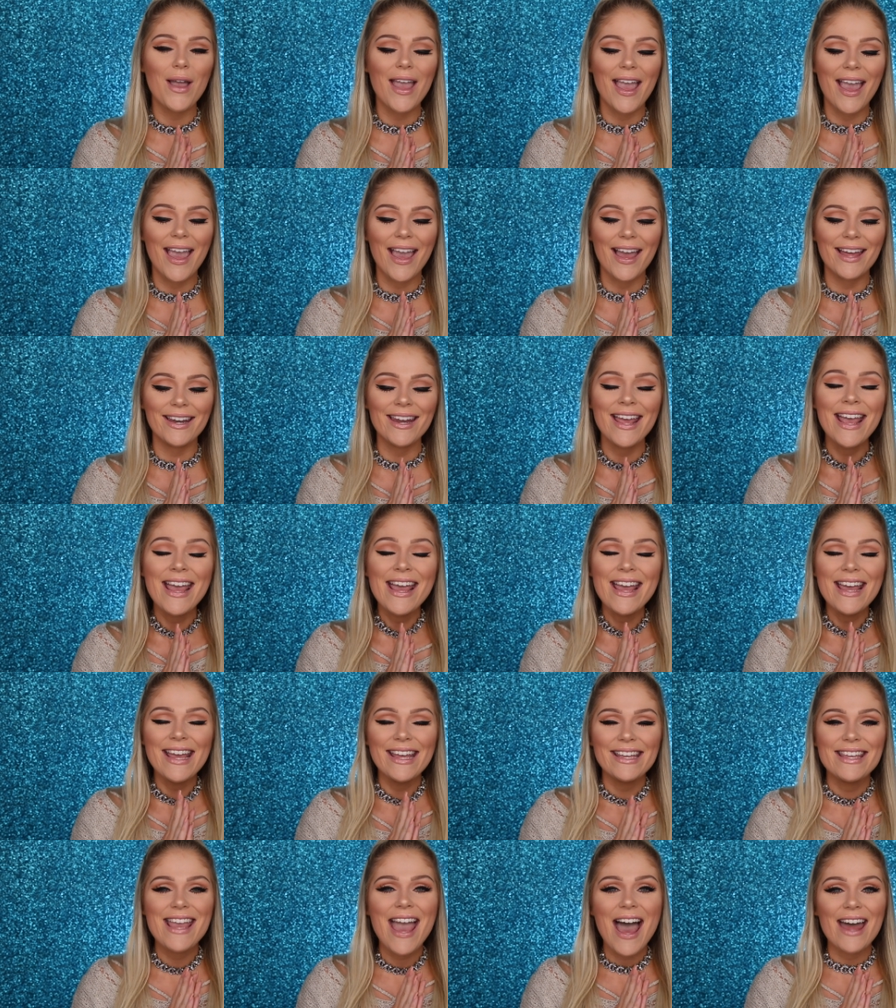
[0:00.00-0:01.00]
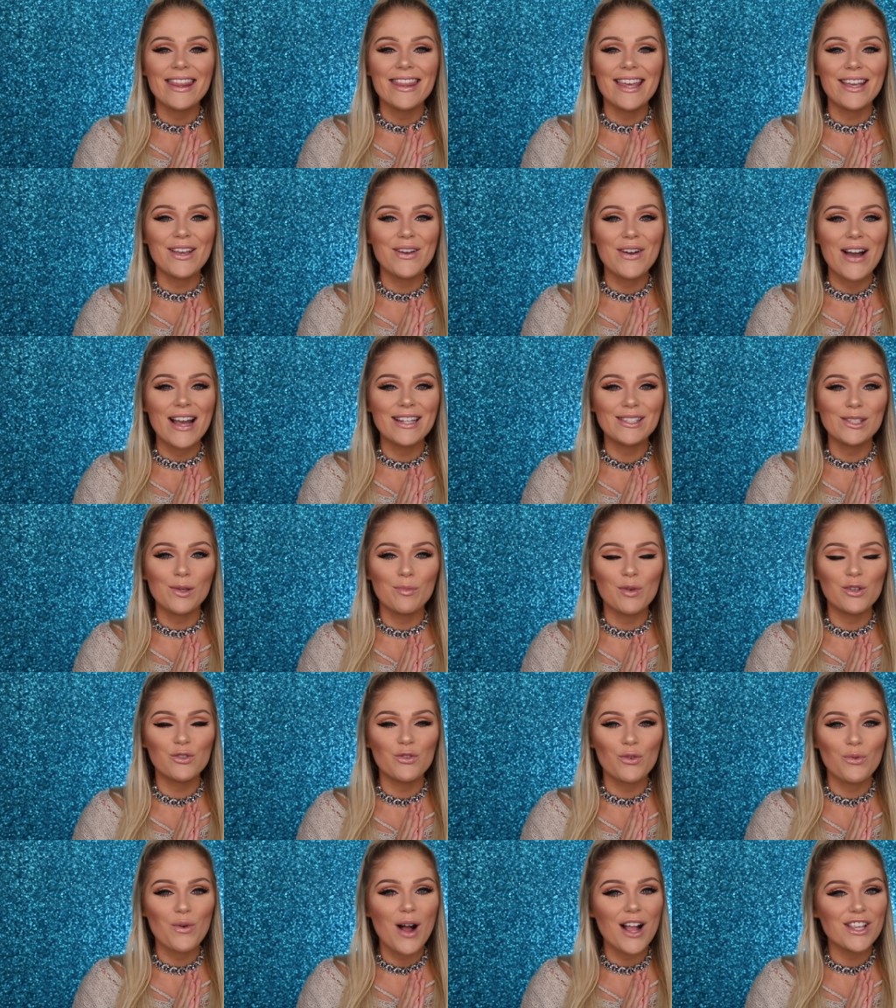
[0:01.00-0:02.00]
And yeah, thank you guys so
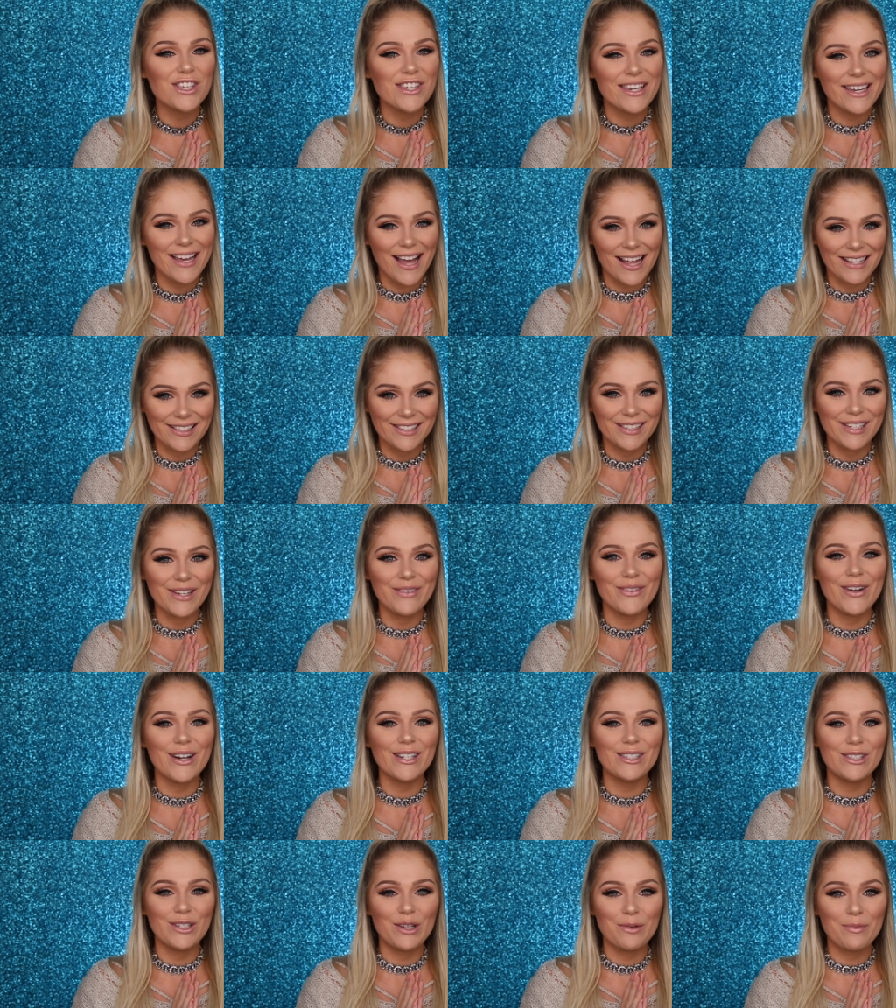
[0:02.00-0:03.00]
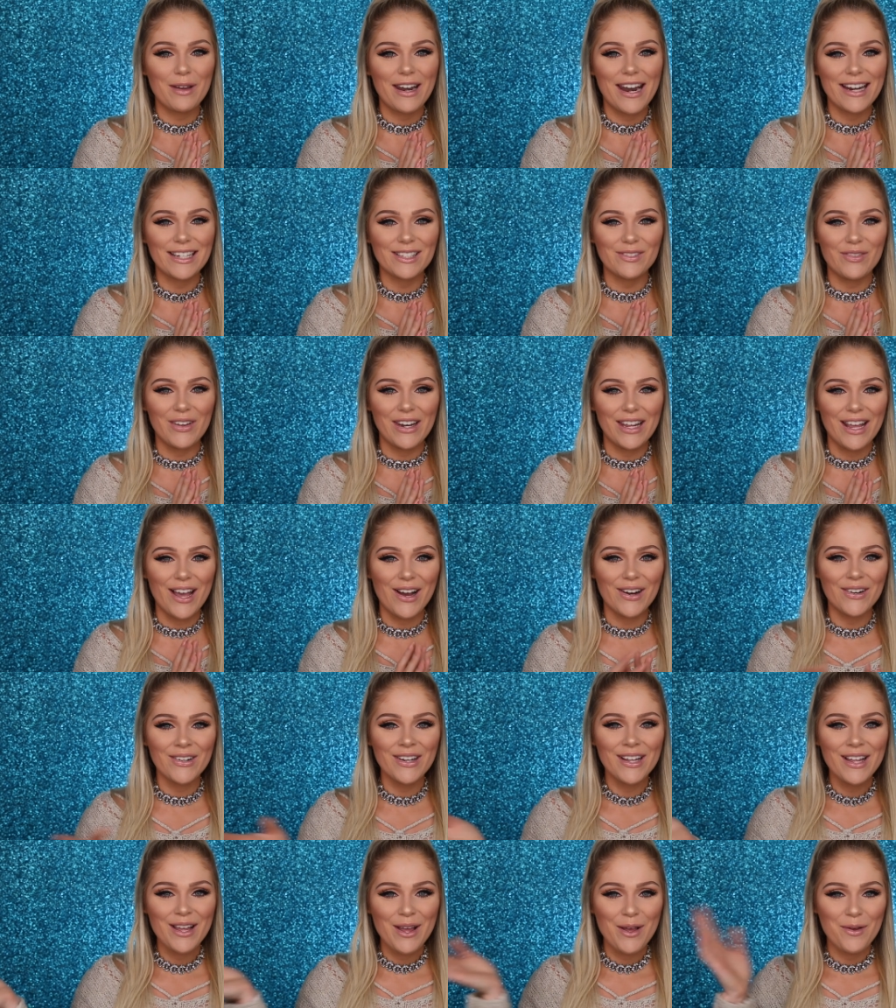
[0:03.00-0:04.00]
much for watching. I'll see you very soon in my next
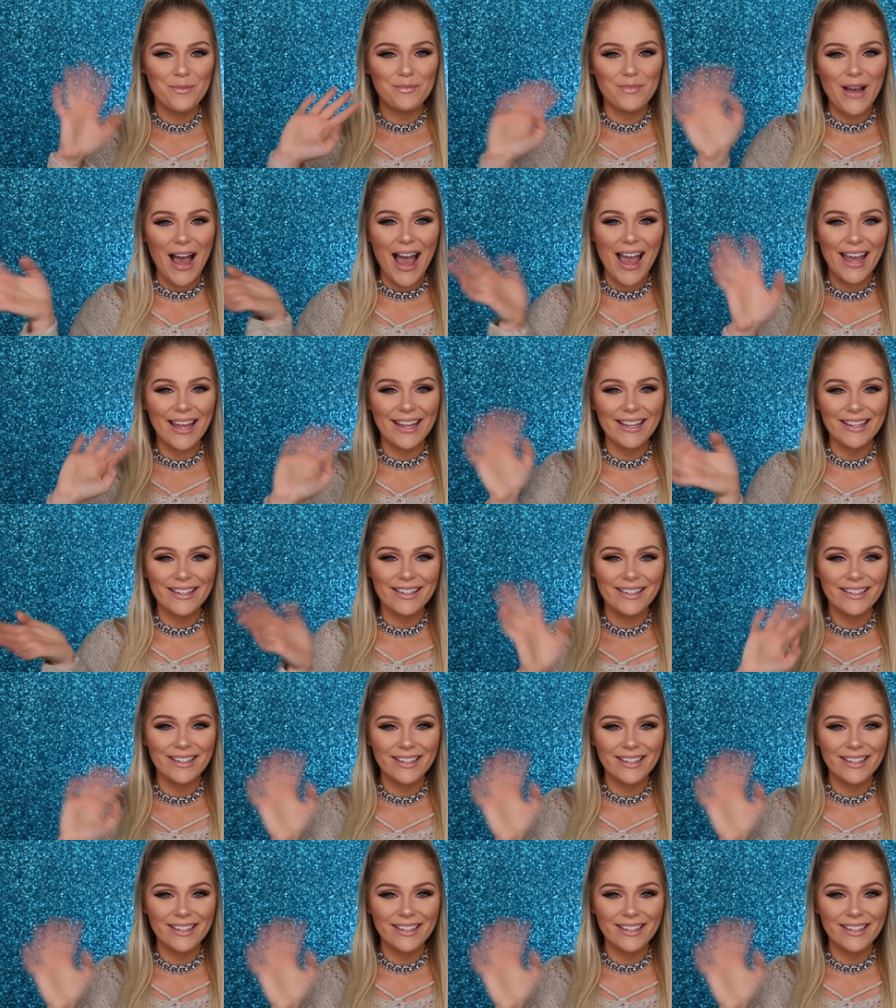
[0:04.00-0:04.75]
video. Bye.